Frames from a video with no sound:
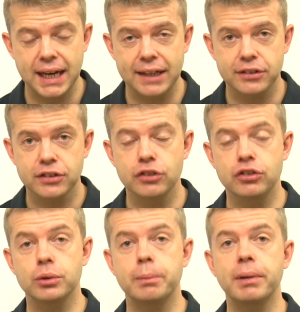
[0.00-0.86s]
hands
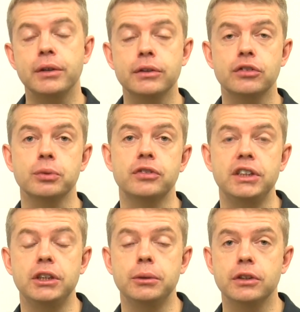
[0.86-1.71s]
because your opponents will
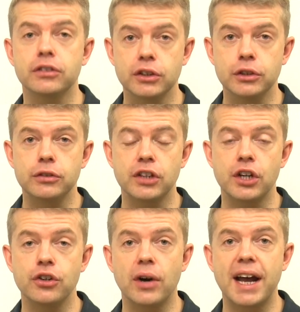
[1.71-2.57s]
see you as loose
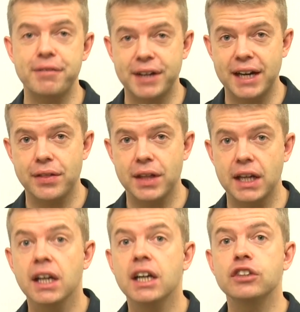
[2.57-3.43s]
and not having anything.